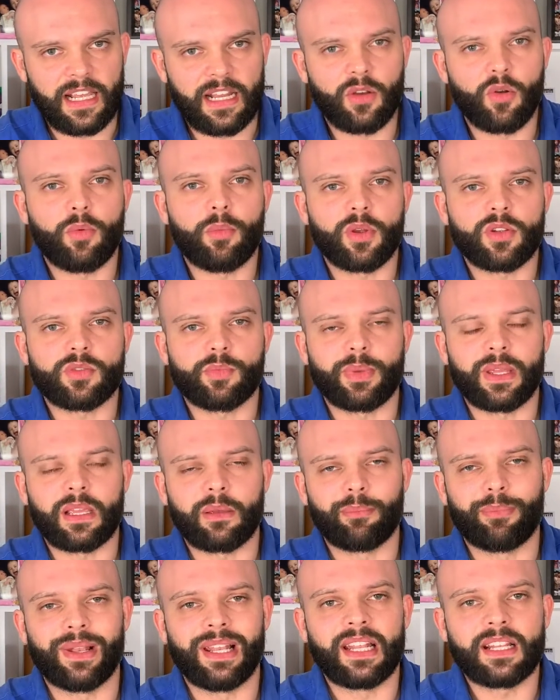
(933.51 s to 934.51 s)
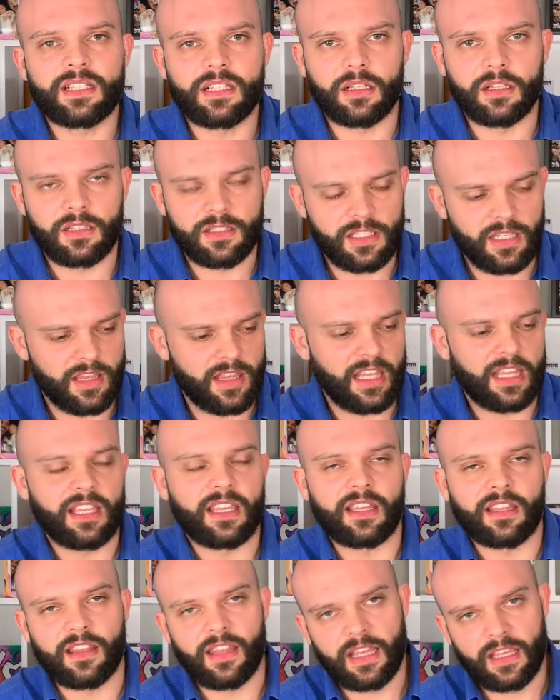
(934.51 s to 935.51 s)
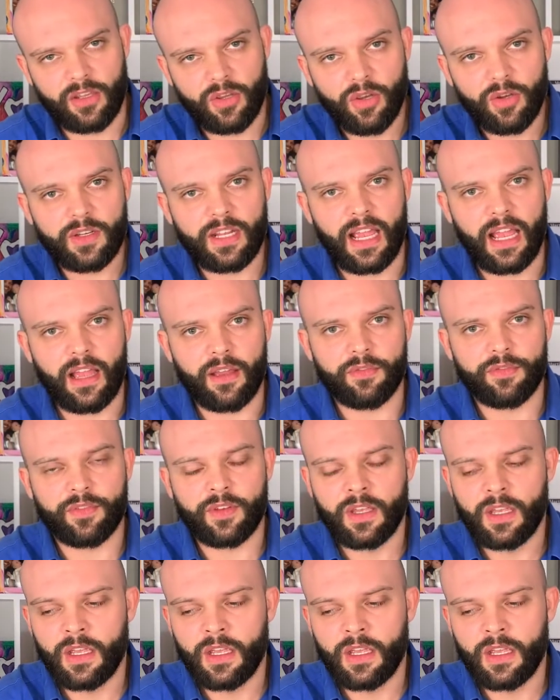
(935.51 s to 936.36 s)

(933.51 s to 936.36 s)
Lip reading: and almost being belittled to thinking they could have.